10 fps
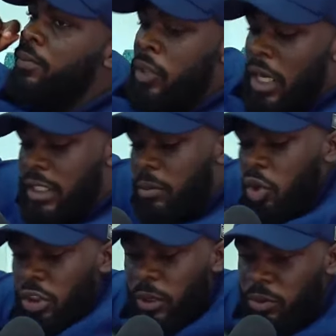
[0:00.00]
As Egmont
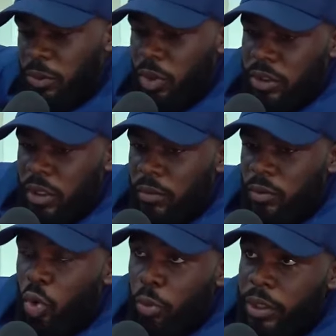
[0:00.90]
just came to me, just say,
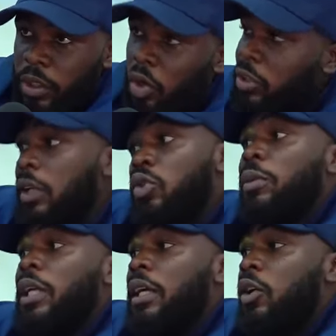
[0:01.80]
Toby, because now Toby,
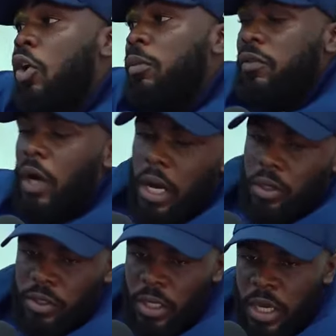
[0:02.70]
they call me for house.